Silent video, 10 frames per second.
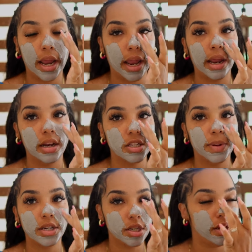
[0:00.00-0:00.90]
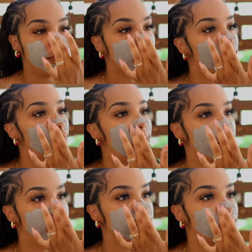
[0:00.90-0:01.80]
And especially if you're a
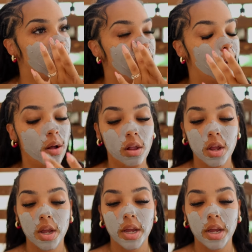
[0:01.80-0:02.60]
wife as well,